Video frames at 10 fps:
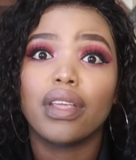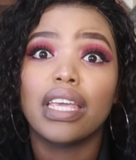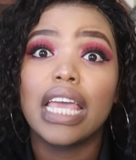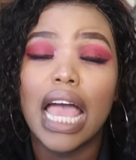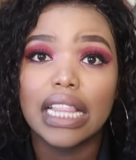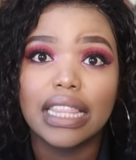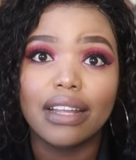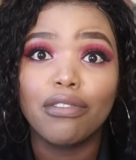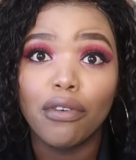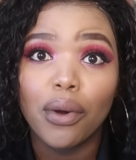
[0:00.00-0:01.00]
he had
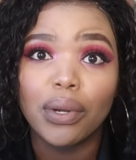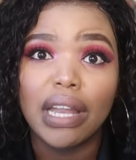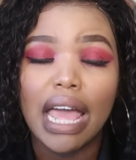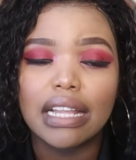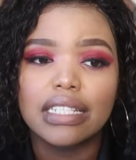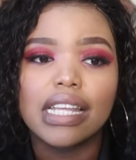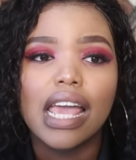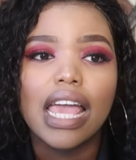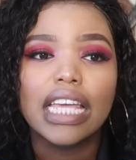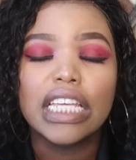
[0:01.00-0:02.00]
that phone and
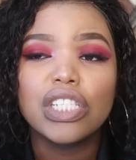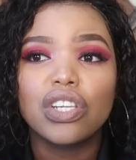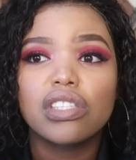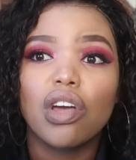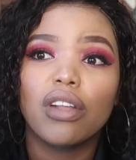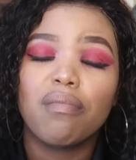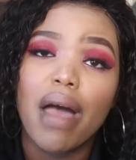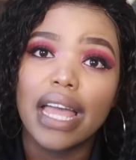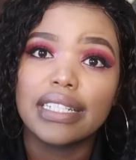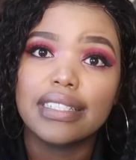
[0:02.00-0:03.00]
he just got
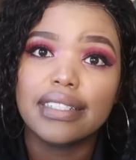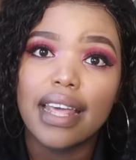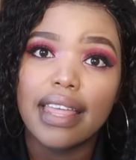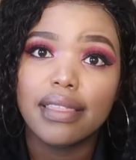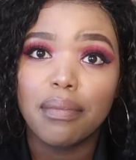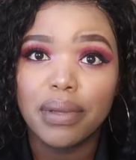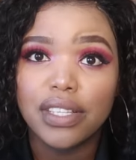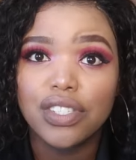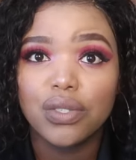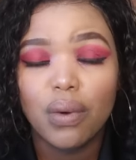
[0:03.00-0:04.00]
mugged at the
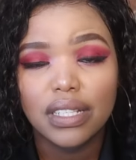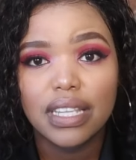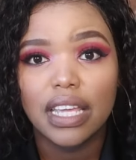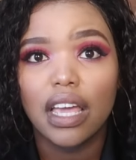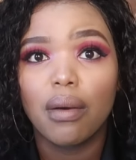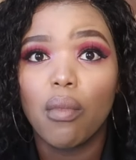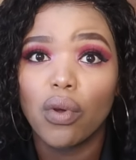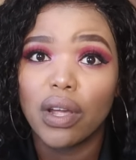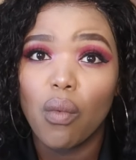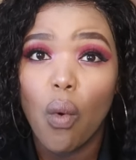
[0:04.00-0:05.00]
beach while taking a
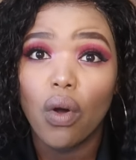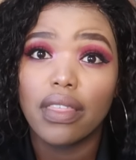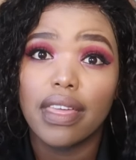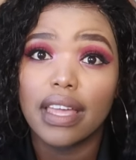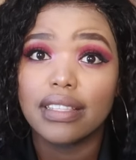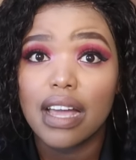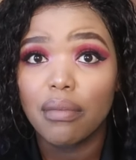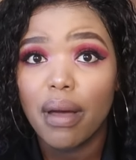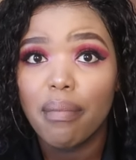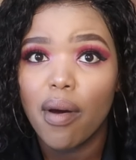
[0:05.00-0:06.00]
morning walk there
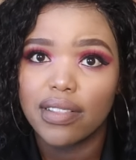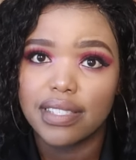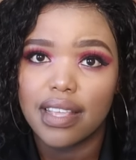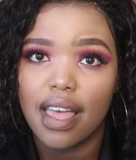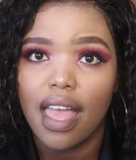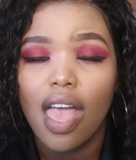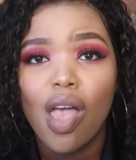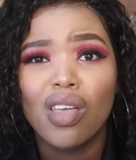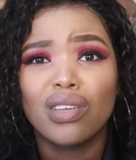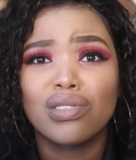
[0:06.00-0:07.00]
down by Bonza.
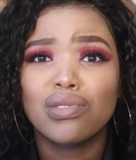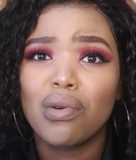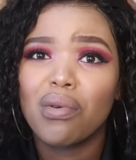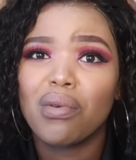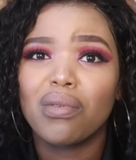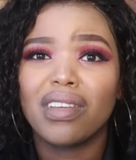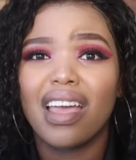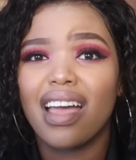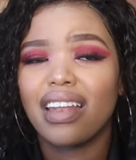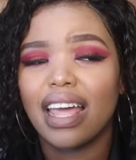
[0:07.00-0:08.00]
So
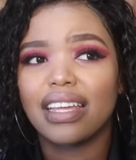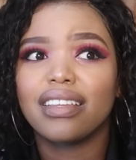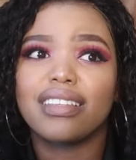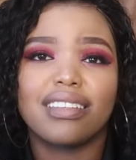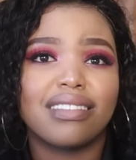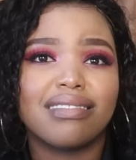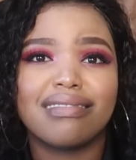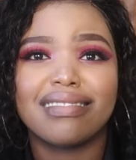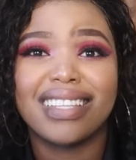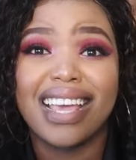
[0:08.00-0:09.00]
yeah, like,
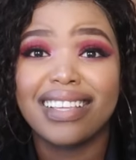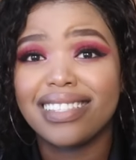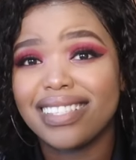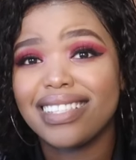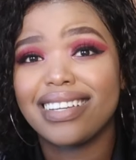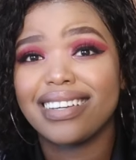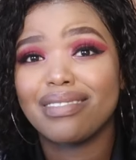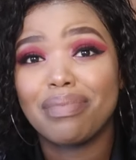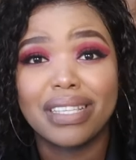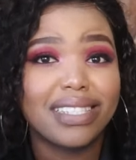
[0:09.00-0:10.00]
yes, there
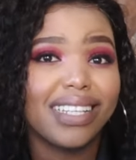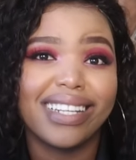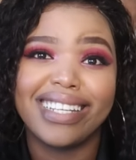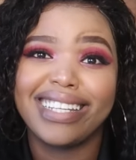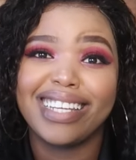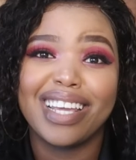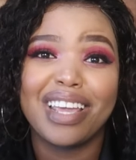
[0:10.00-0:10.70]
basically,